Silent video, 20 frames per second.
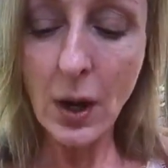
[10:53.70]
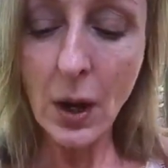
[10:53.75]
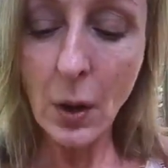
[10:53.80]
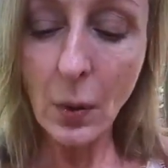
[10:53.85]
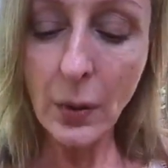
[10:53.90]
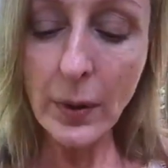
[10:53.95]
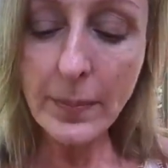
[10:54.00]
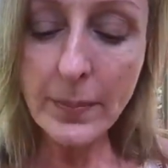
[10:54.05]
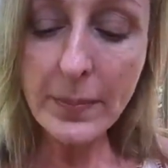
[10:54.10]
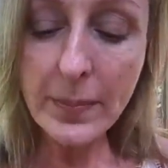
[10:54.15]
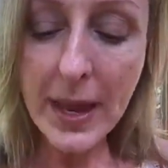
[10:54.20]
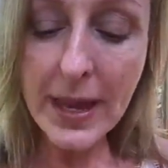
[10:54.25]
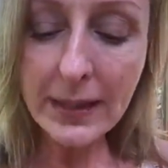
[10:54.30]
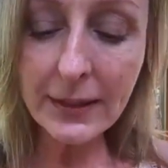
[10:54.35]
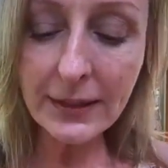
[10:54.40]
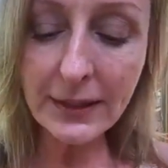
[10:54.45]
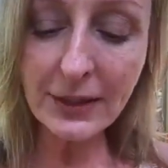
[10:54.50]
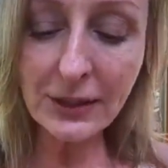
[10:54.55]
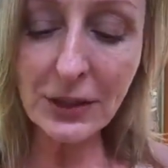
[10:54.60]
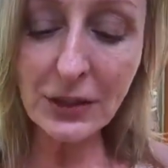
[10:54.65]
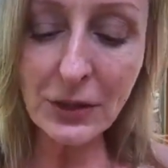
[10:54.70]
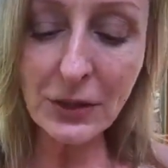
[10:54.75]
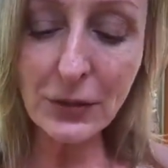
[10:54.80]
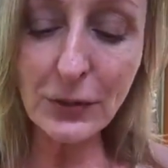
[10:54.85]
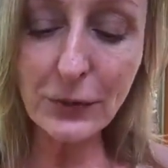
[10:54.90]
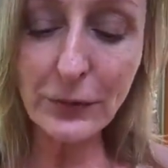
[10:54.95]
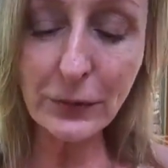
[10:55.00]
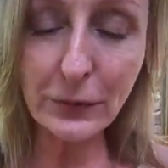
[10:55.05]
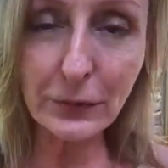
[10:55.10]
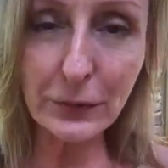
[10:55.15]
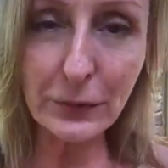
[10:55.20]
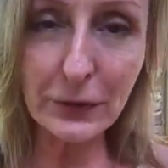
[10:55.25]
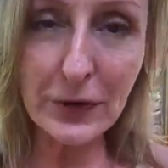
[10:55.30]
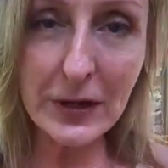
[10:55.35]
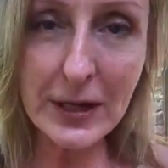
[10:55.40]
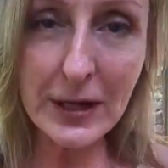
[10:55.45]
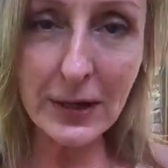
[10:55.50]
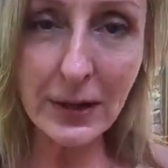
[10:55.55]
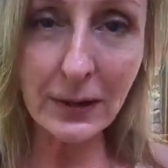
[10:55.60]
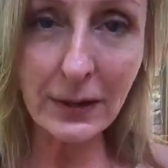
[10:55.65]
what makes you
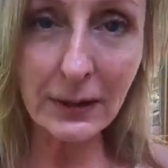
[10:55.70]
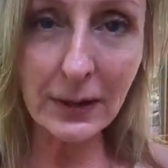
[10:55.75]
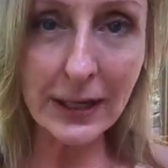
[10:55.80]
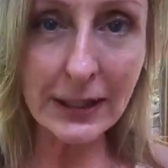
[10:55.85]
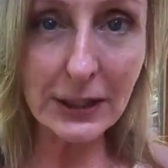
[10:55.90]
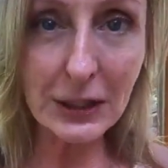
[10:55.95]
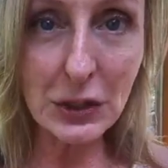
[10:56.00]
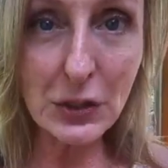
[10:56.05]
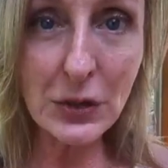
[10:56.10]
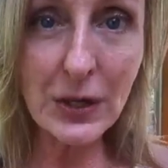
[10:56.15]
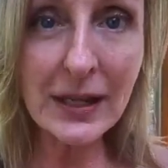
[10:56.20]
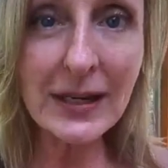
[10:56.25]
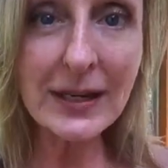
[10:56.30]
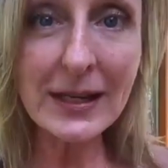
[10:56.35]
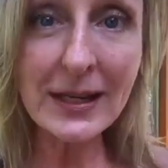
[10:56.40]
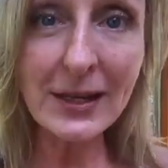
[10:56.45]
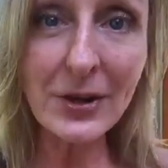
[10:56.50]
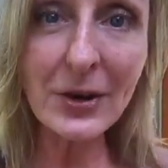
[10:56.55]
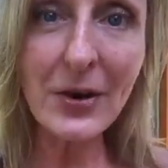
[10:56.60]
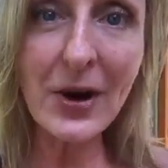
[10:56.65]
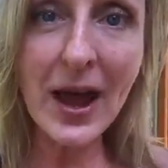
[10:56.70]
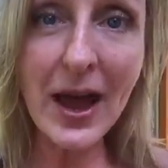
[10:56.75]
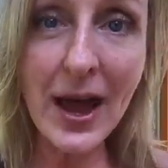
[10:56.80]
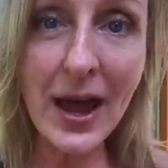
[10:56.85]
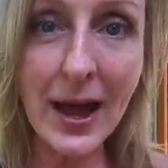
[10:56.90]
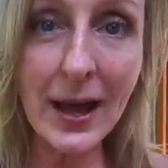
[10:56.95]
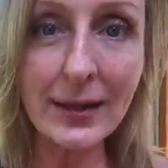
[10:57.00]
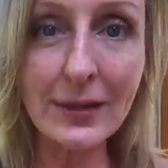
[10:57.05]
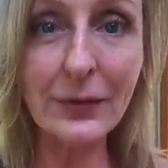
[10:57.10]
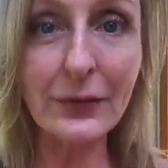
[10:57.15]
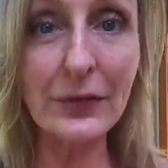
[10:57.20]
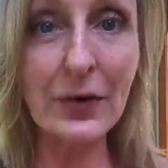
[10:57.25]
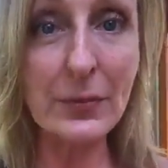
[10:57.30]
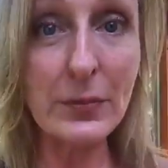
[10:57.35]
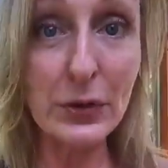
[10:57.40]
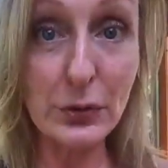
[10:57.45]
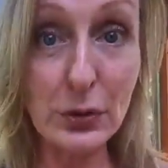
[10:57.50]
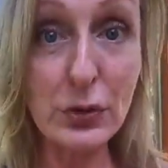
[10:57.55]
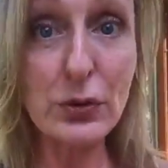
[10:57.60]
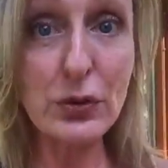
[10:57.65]
feel like you can interact from
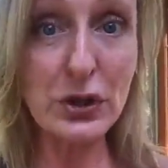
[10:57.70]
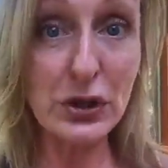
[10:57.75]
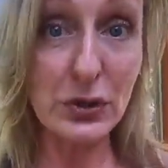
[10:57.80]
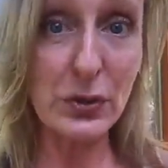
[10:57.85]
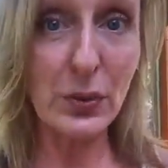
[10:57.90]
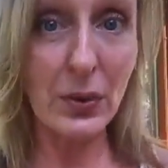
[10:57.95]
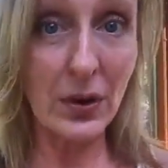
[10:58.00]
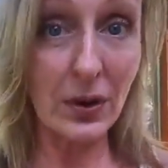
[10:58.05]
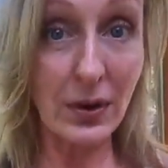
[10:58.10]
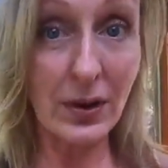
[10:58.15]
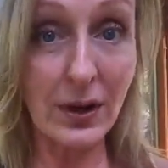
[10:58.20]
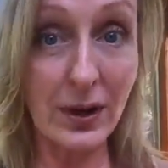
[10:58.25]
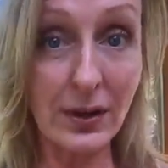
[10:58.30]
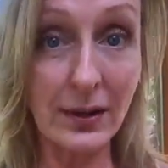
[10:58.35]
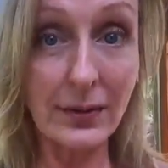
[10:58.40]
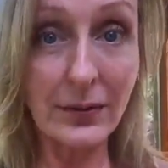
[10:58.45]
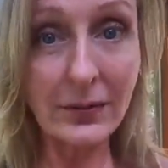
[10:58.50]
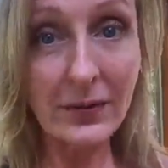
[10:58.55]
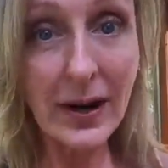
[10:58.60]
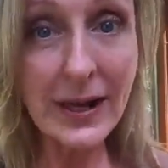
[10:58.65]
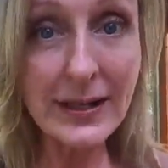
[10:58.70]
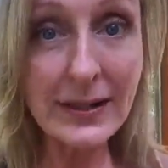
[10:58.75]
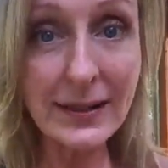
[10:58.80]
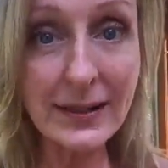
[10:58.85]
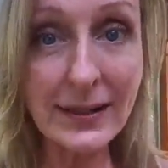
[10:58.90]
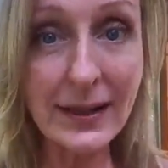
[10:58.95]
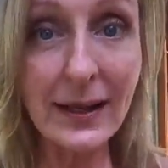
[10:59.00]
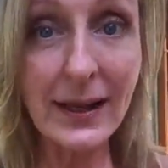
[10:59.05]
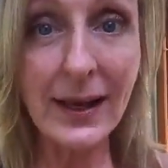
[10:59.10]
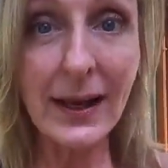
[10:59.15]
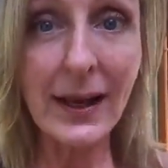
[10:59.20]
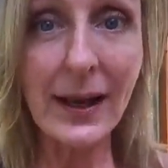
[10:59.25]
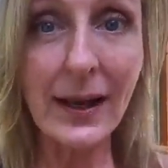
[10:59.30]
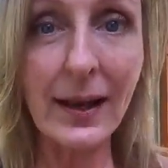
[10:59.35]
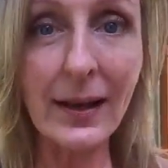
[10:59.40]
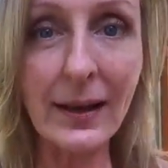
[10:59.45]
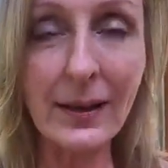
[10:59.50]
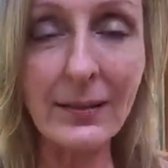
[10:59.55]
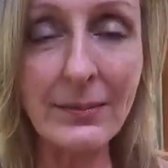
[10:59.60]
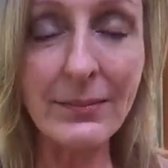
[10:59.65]
who you are, right?
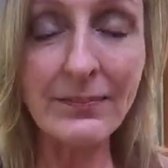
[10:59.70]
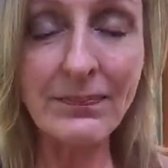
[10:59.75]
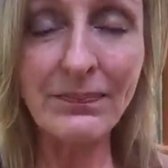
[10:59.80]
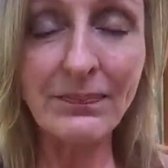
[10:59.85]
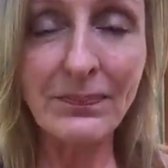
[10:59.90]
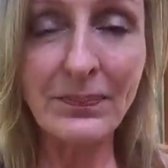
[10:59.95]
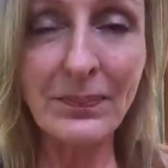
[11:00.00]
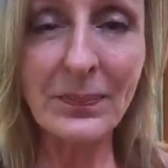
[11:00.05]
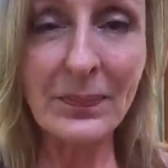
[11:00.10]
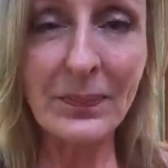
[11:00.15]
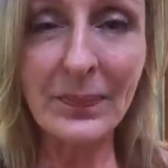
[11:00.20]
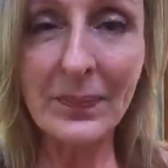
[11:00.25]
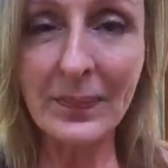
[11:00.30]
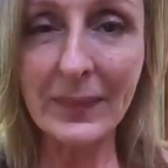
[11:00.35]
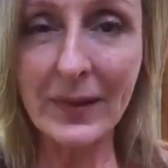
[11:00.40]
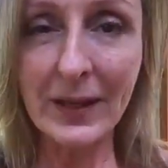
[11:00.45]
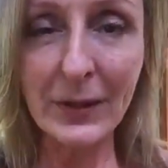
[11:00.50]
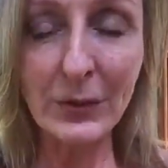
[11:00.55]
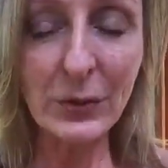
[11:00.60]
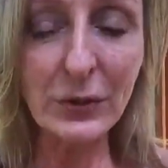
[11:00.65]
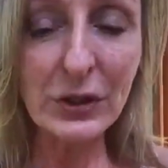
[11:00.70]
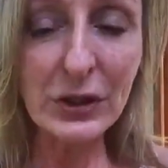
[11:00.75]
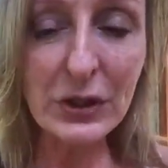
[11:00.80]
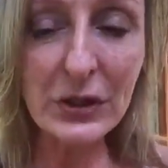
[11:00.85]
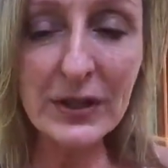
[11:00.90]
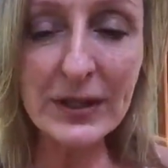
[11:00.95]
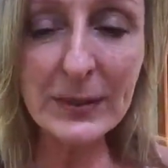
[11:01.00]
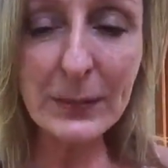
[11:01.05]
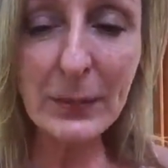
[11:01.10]
We'll do this